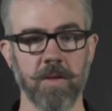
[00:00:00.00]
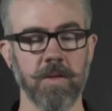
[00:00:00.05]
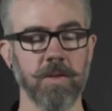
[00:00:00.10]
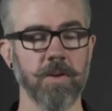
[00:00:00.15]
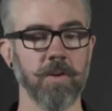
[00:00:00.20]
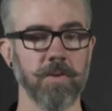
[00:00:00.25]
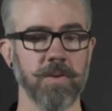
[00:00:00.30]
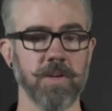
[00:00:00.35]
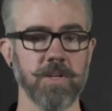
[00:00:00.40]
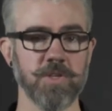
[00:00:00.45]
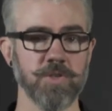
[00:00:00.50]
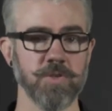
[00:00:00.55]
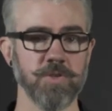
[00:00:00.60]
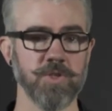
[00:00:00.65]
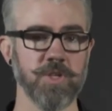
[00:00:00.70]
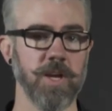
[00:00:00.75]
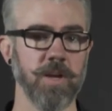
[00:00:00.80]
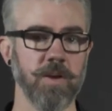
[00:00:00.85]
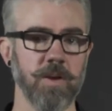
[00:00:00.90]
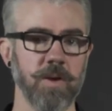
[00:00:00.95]
Your initial
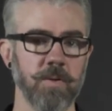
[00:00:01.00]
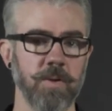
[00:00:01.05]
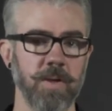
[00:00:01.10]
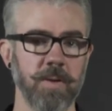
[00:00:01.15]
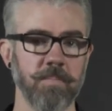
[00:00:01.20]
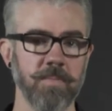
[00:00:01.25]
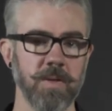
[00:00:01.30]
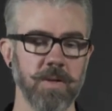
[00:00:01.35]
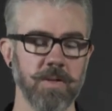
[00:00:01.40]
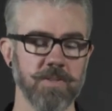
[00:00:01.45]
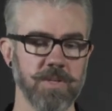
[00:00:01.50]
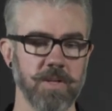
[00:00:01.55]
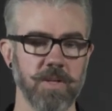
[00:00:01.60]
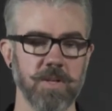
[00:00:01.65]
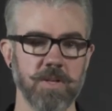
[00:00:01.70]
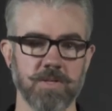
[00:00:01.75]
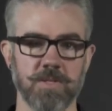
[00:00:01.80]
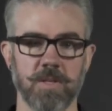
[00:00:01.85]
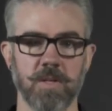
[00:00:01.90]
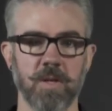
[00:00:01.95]
chain coating is going
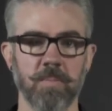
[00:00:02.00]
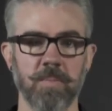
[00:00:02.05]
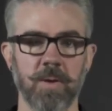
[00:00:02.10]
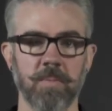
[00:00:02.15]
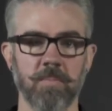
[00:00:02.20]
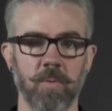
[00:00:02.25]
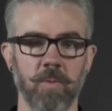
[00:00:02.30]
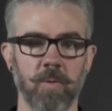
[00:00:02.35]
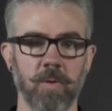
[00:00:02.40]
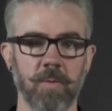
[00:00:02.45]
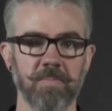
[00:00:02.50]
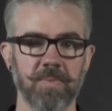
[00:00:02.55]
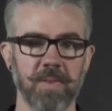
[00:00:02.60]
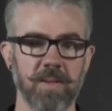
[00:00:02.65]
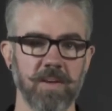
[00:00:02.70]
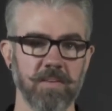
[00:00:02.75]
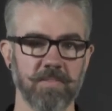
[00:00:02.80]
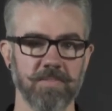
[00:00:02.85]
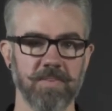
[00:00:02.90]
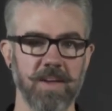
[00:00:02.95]
to use a little bit more
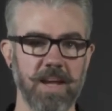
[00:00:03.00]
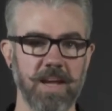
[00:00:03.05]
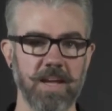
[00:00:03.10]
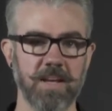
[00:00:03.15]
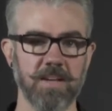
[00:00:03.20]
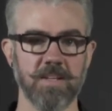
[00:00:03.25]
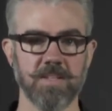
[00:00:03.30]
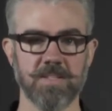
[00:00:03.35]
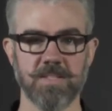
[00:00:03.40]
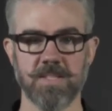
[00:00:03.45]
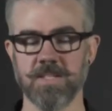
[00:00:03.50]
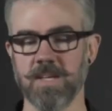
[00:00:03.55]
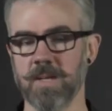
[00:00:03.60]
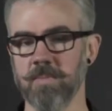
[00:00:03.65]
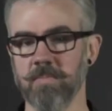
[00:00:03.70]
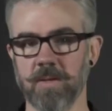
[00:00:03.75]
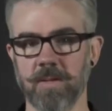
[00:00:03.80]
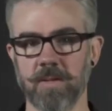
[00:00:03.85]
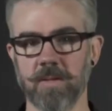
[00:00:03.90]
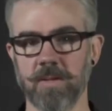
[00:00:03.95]
of 8 to
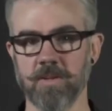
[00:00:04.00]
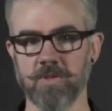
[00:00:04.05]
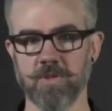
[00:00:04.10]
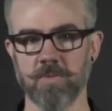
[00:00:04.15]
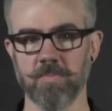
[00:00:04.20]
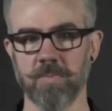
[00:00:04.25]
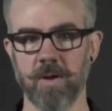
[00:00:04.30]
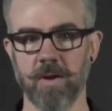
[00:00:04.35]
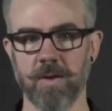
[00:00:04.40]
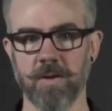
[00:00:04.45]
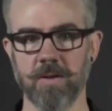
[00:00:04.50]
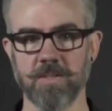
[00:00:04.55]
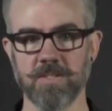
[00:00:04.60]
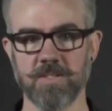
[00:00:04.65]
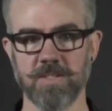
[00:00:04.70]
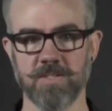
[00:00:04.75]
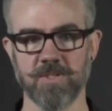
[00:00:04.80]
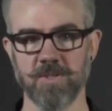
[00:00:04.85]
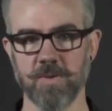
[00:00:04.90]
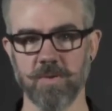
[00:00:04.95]
10 milliliters of product
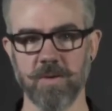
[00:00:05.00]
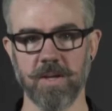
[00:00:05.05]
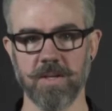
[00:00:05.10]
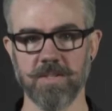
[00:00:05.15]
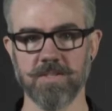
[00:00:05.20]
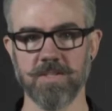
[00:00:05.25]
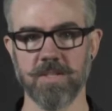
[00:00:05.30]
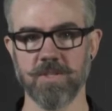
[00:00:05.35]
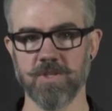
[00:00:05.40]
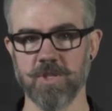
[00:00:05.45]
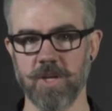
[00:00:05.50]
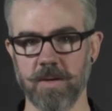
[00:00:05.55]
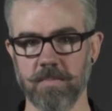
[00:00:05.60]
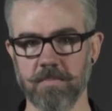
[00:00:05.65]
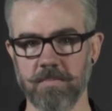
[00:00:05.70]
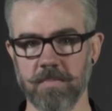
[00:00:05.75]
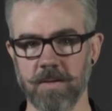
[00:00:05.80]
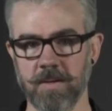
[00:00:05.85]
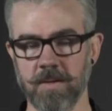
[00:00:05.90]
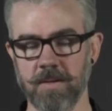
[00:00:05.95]
to soak into the
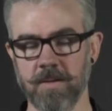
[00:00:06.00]
chain.